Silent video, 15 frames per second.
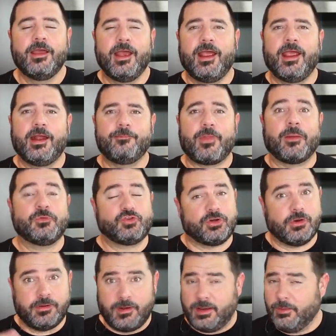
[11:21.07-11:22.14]
and I'm
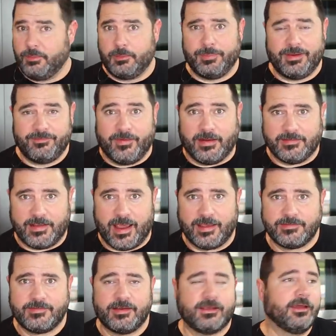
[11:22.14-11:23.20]
sure it would be
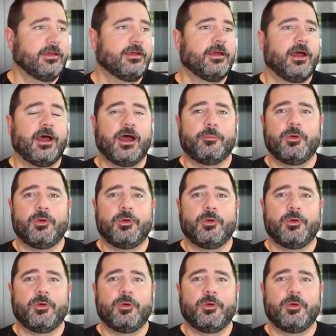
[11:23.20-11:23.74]
fantastic uh,